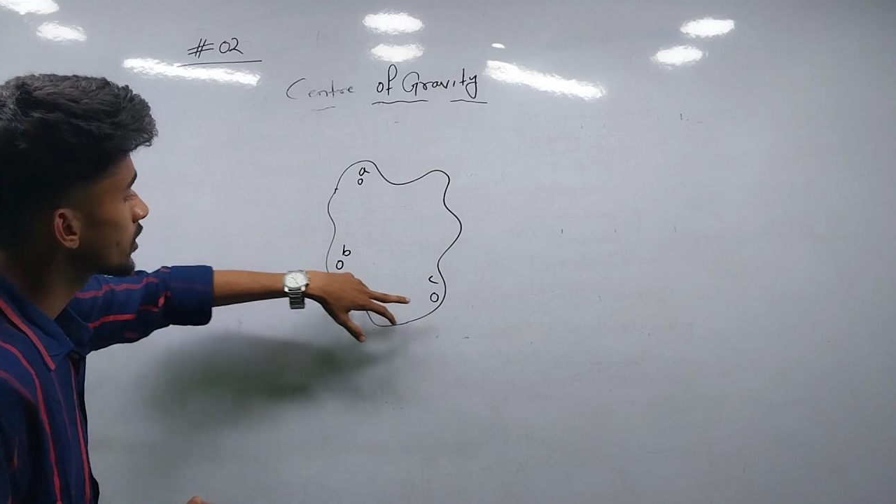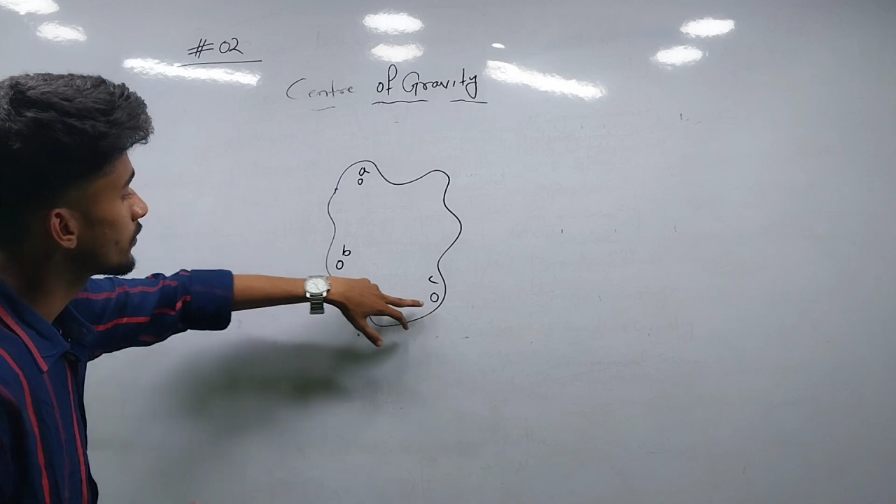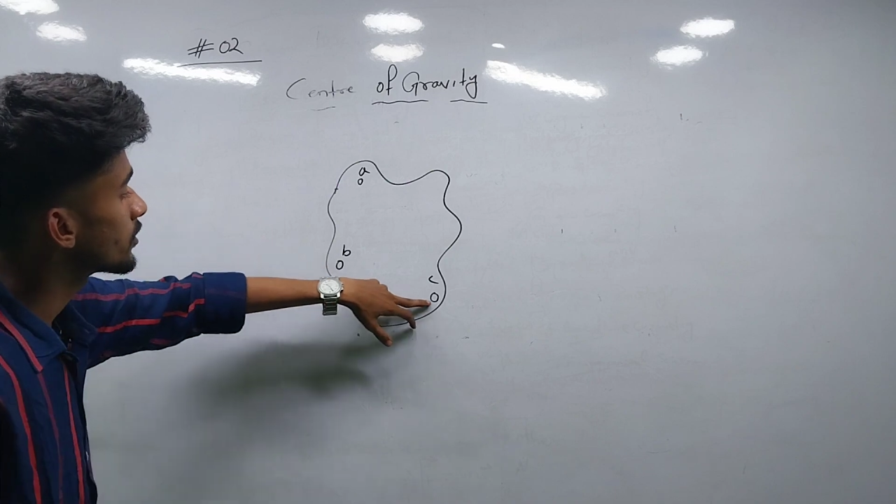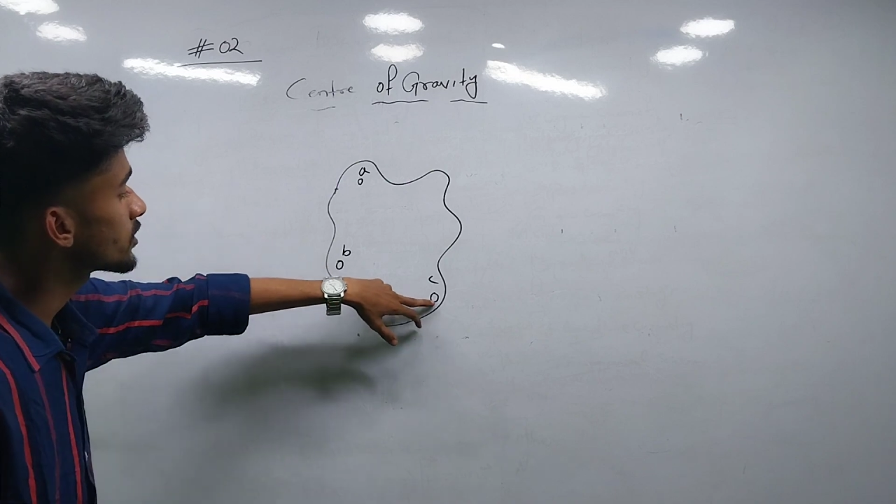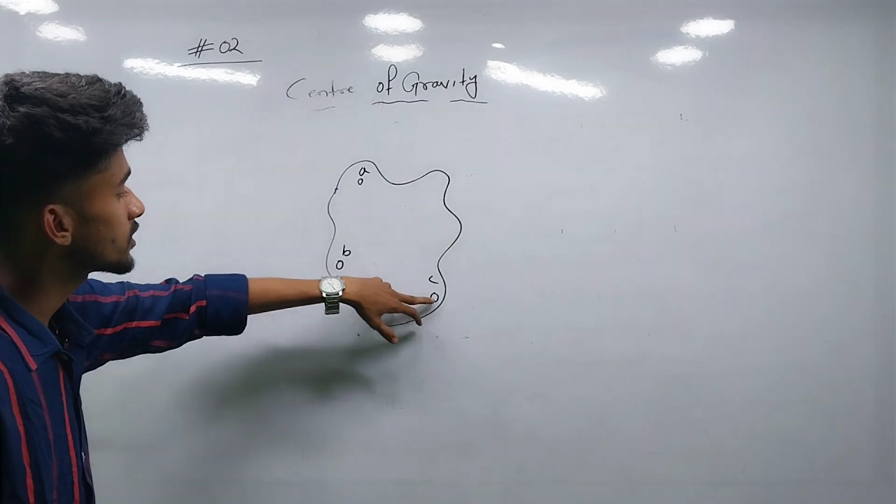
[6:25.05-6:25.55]

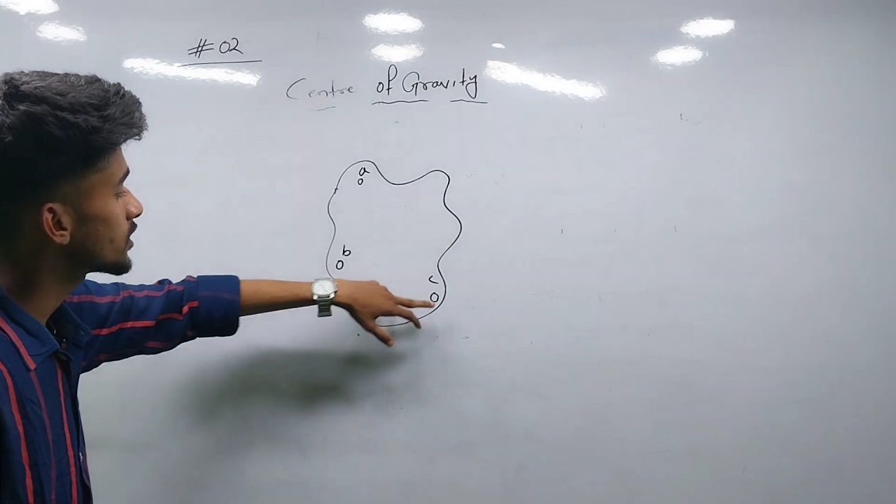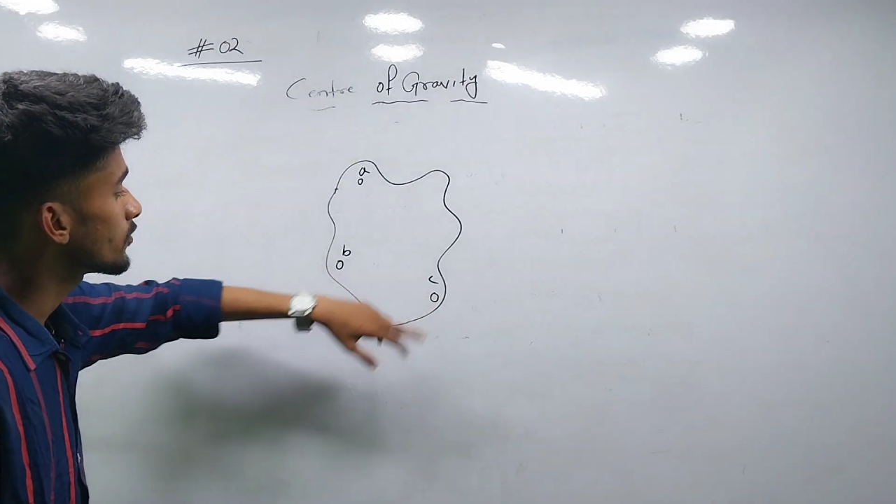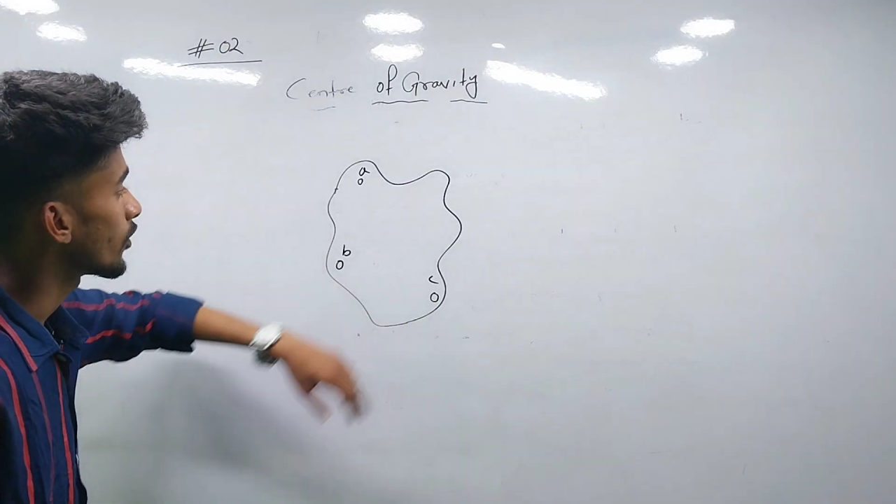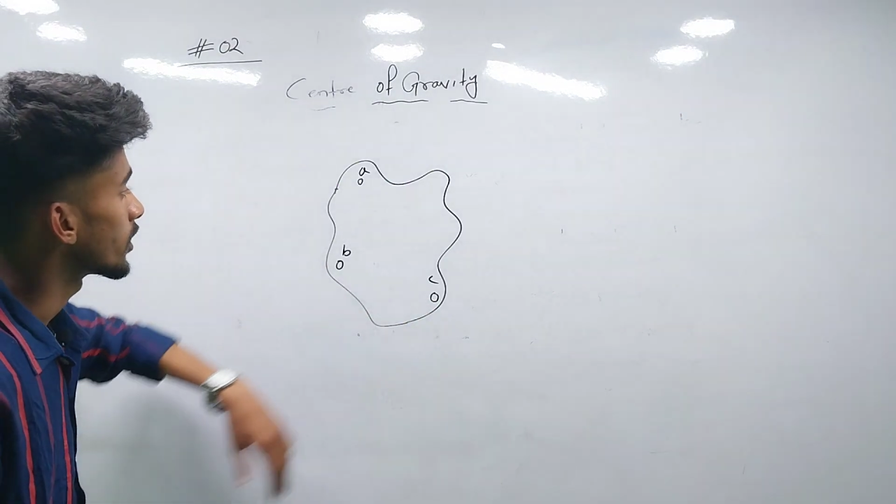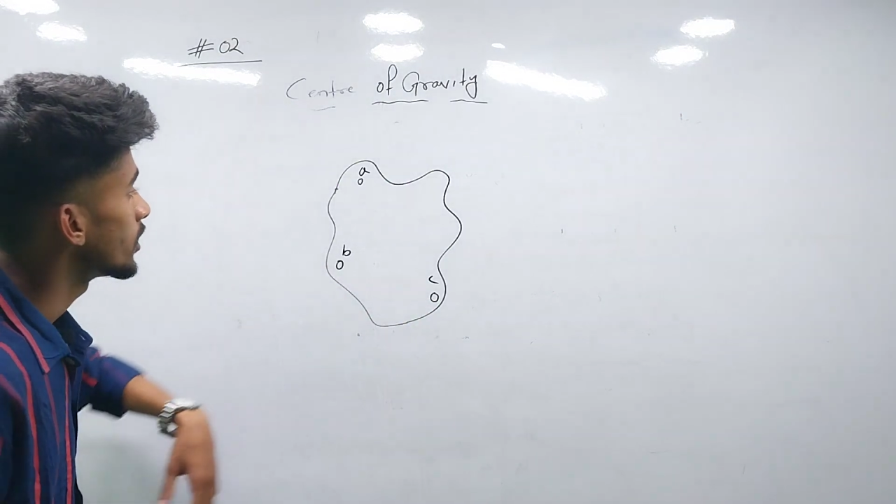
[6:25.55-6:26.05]
give it the
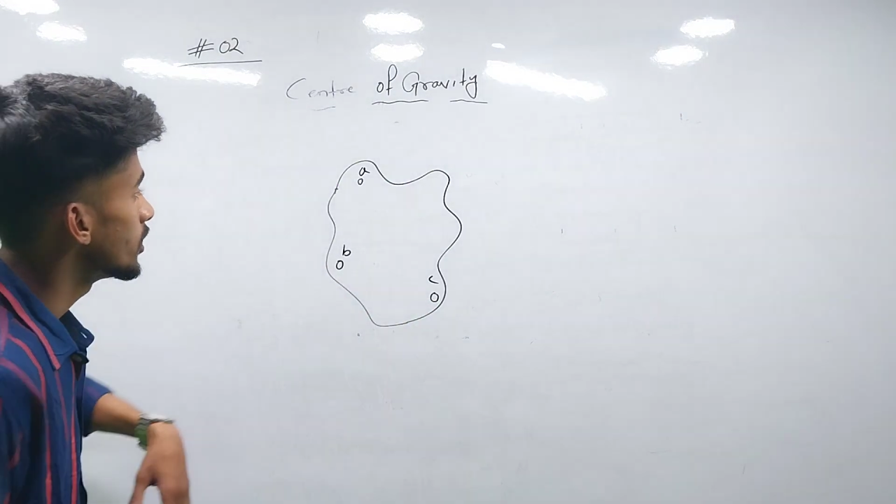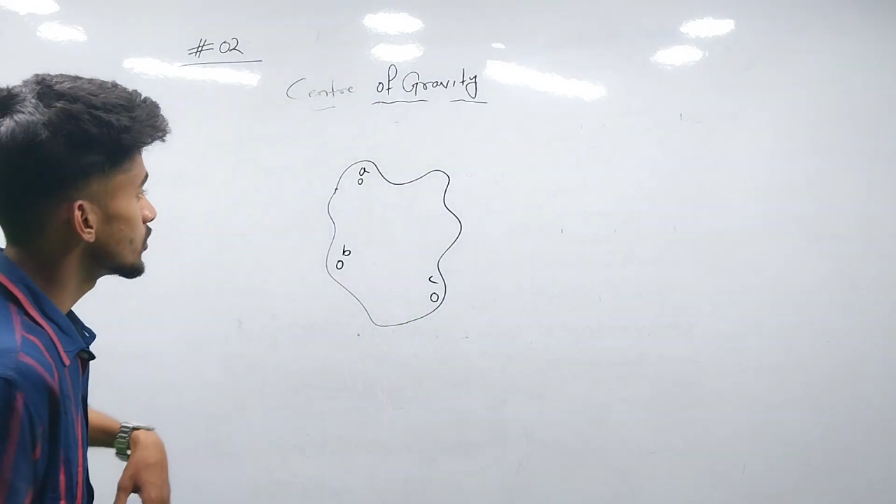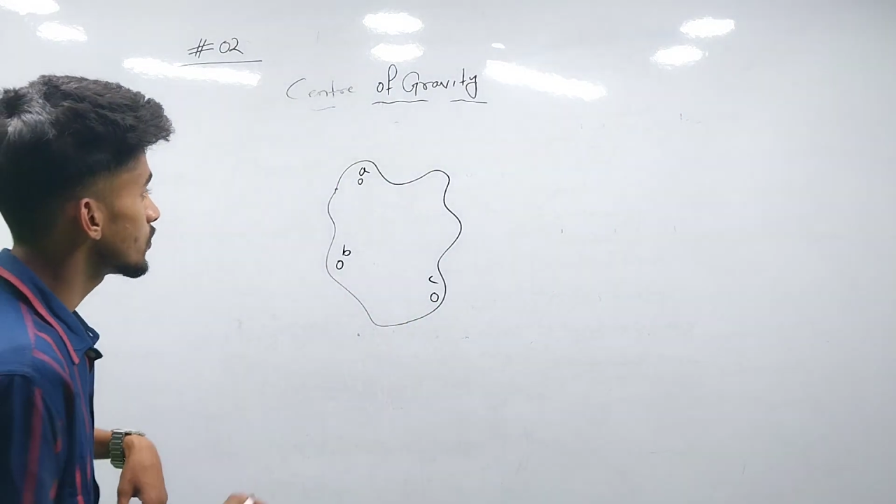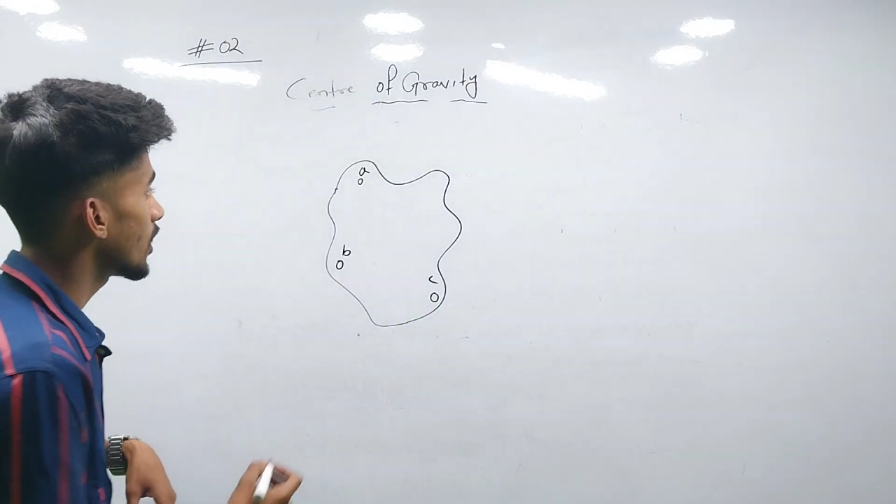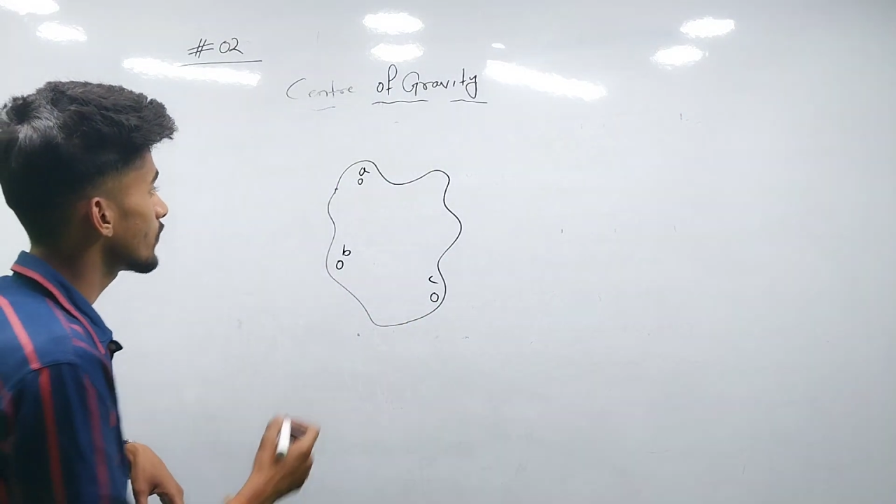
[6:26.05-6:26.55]
C point.
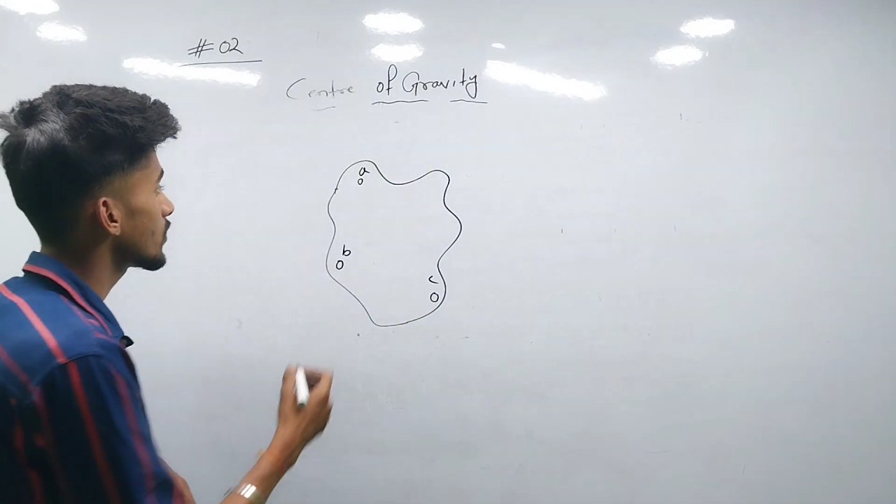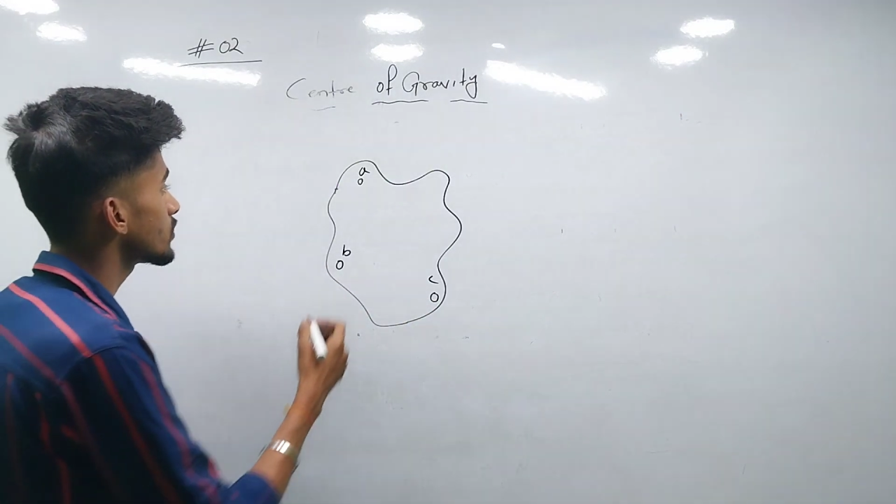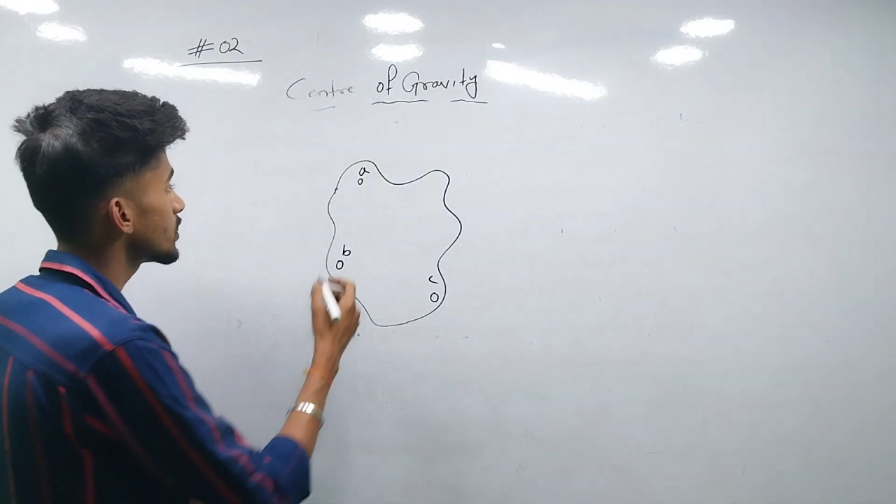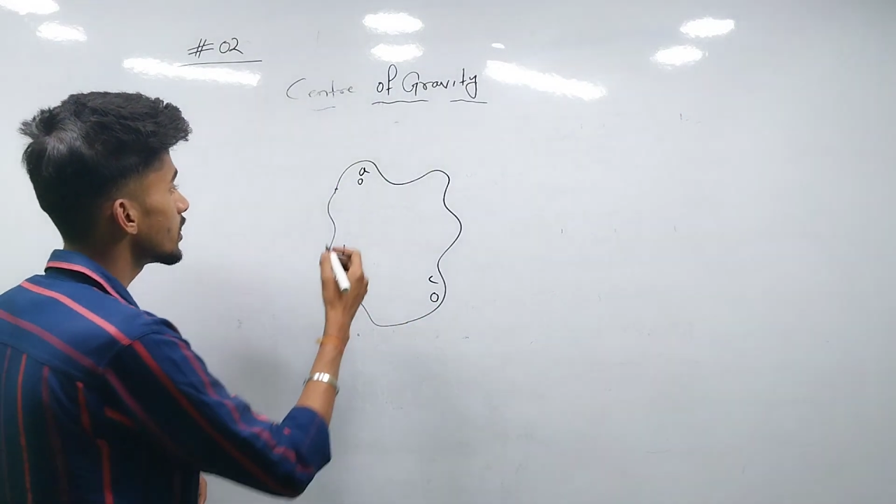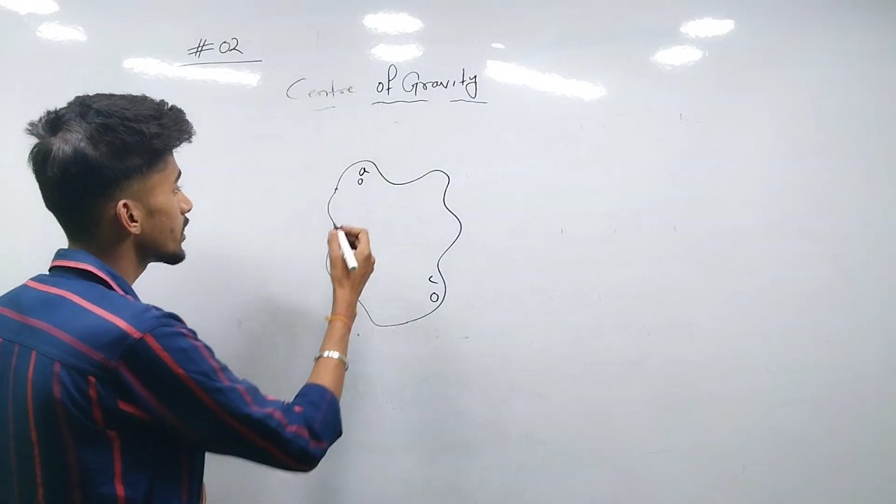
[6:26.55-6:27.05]
So after
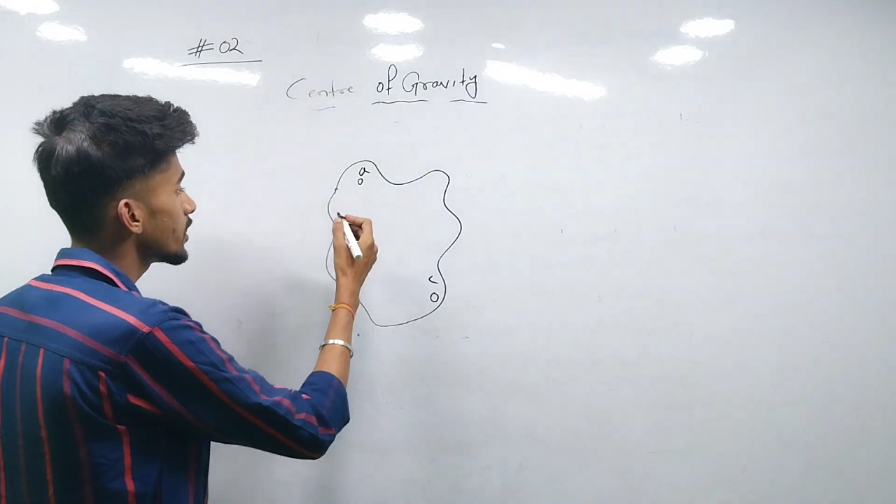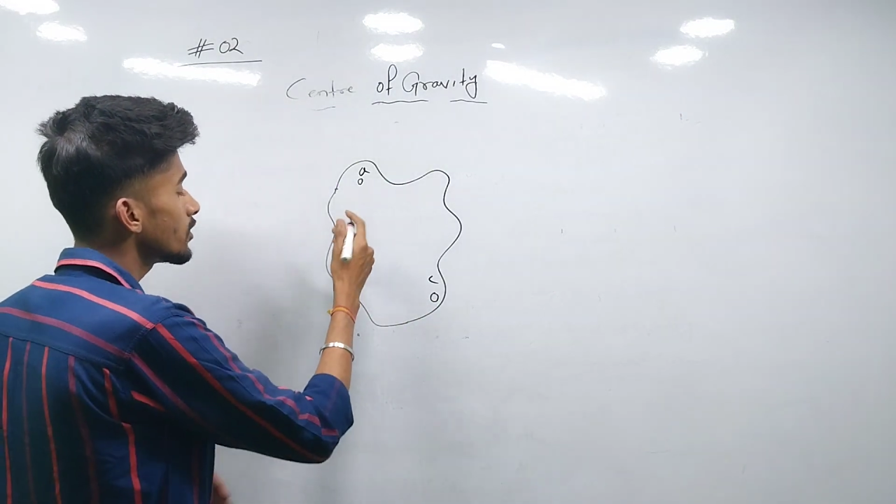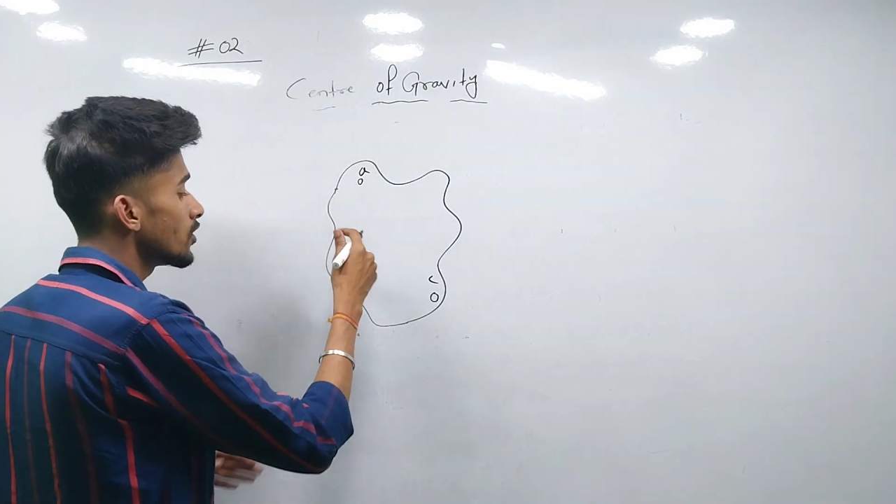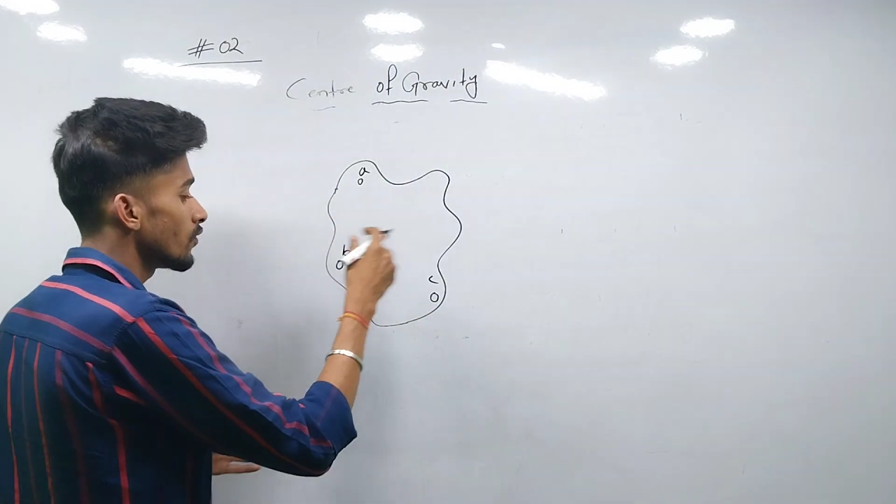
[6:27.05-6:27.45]
oscillating,